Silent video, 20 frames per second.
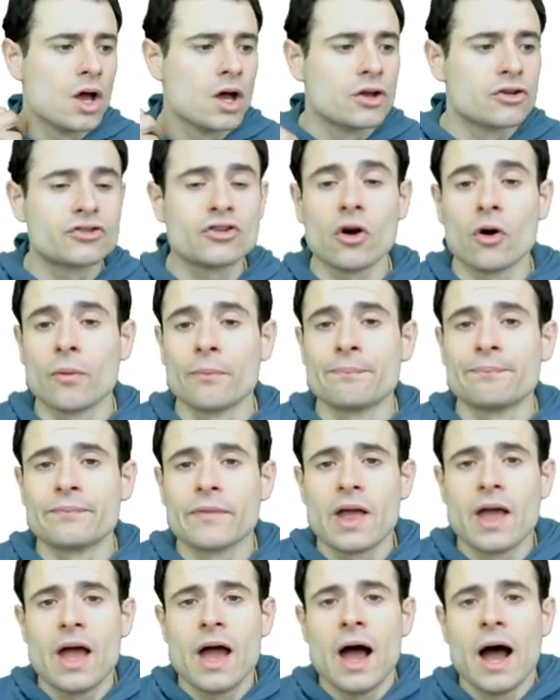So
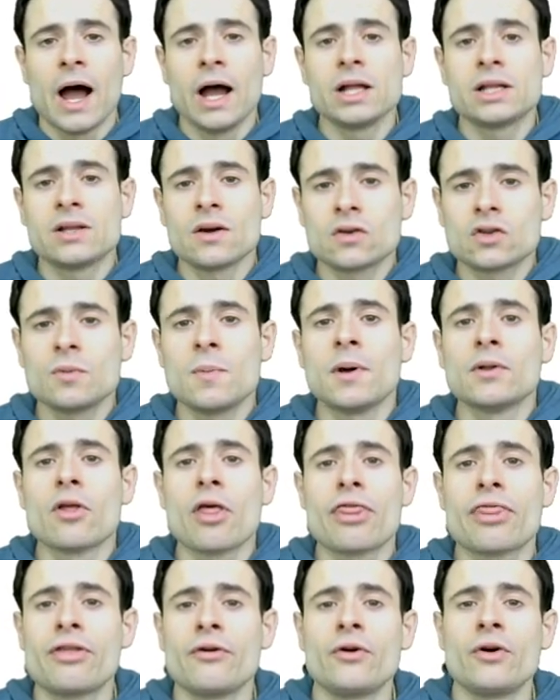I talked about the
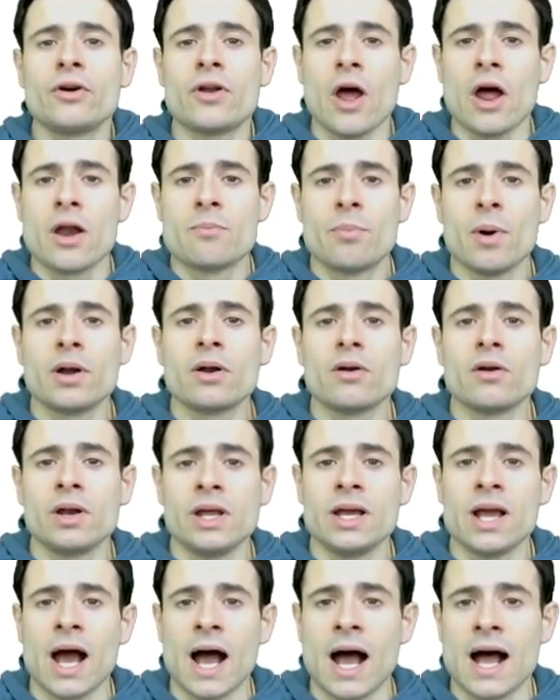third and
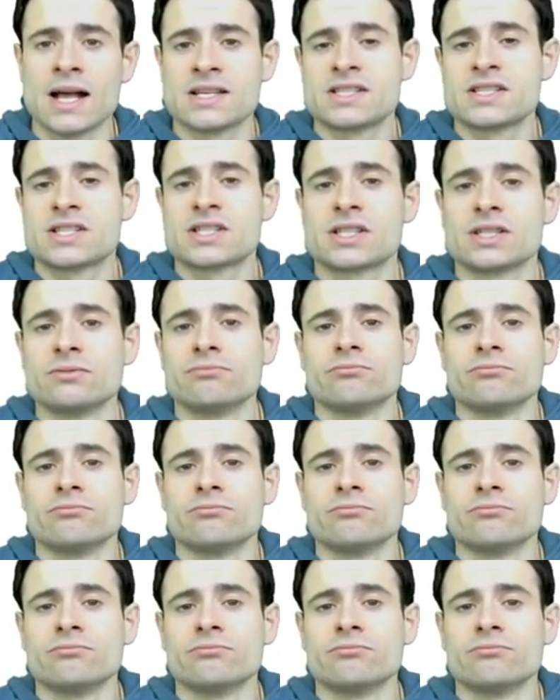bundling as